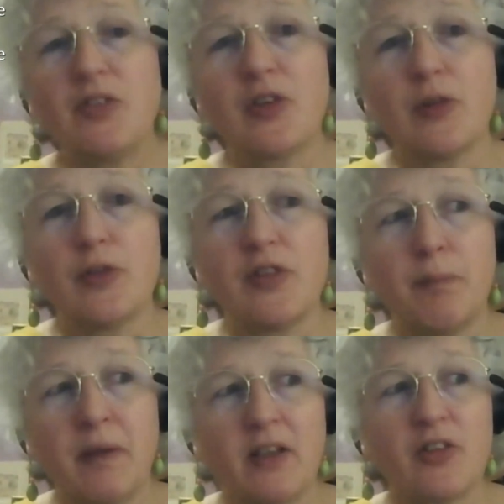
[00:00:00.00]
to
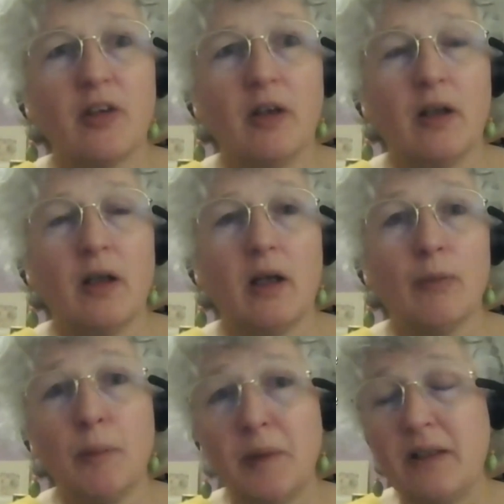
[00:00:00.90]
depict a
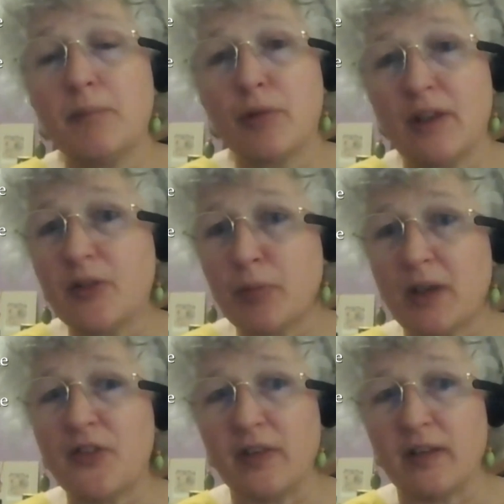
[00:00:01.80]
woman in print
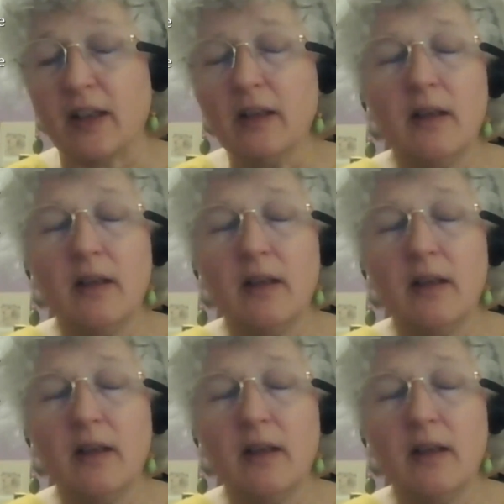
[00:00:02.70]
breastfeeding,